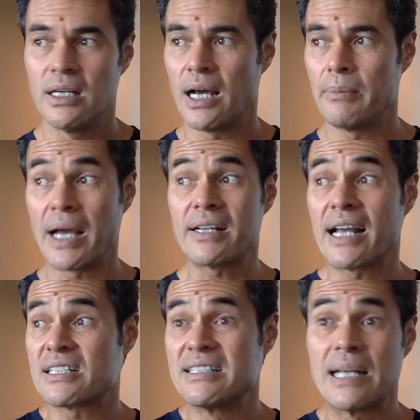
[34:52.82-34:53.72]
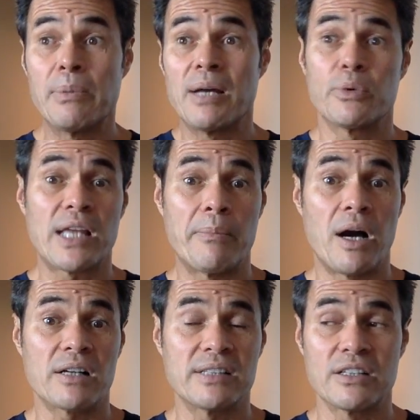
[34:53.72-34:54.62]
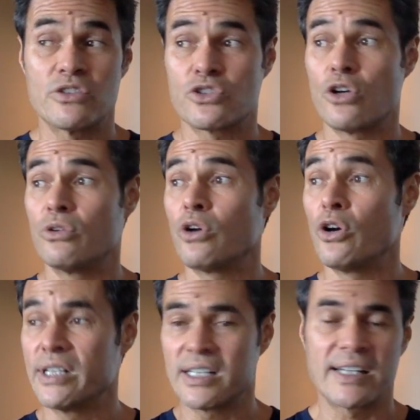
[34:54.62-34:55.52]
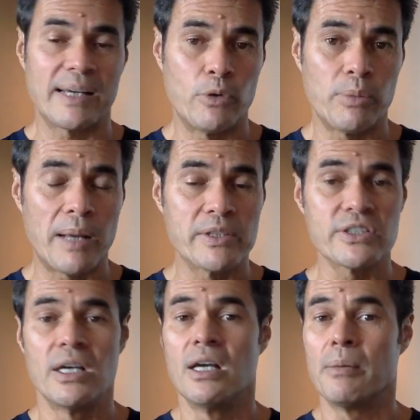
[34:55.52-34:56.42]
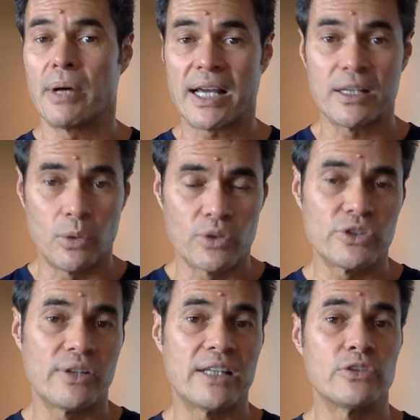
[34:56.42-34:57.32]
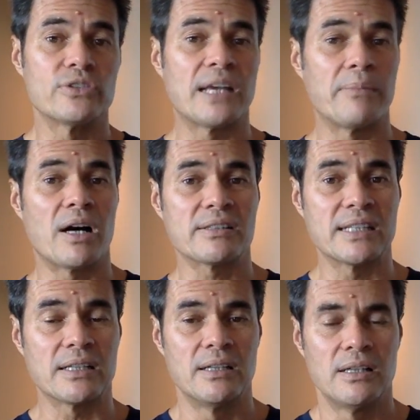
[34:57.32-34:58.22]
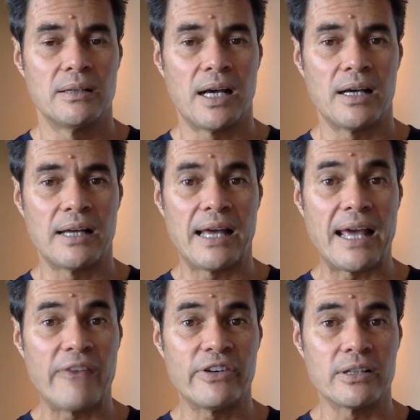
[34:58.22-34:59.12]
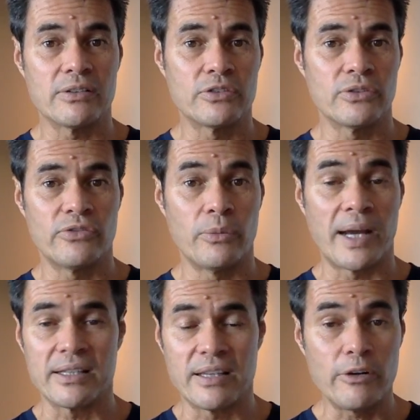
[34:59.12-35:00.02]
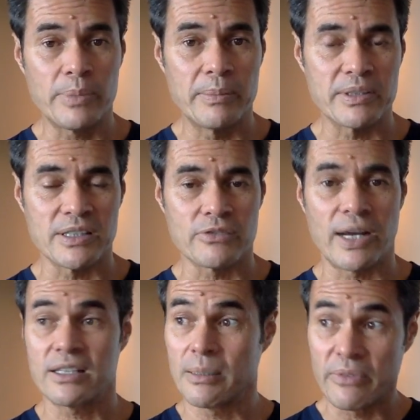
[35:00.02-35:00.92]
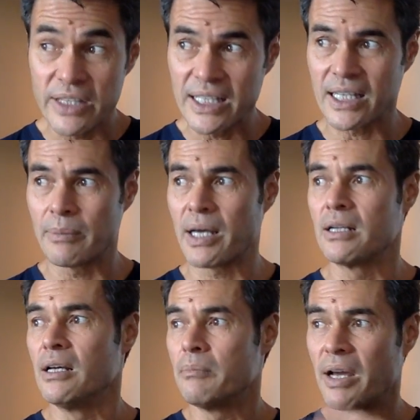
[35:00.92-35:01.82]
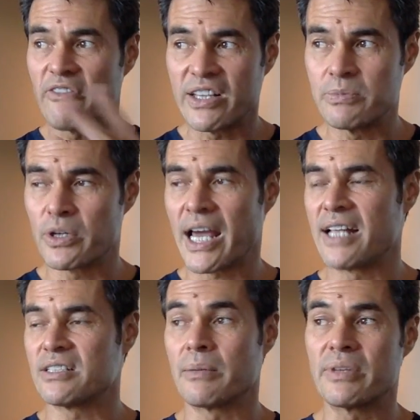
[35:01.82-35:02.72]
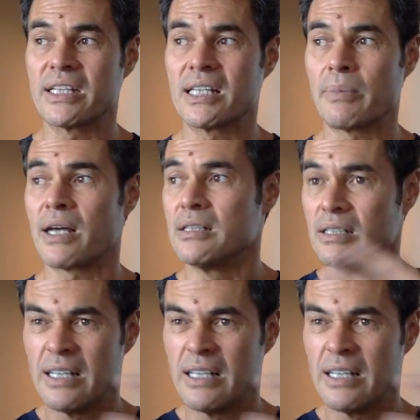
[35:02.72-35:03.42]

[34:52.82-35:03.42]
I can actually double up with that marketing to show not only can I get more plumbers, but I can also then use that marketing effort for my therapy business, right? Because I'm thinking about my Facebook ads and I'm thinking about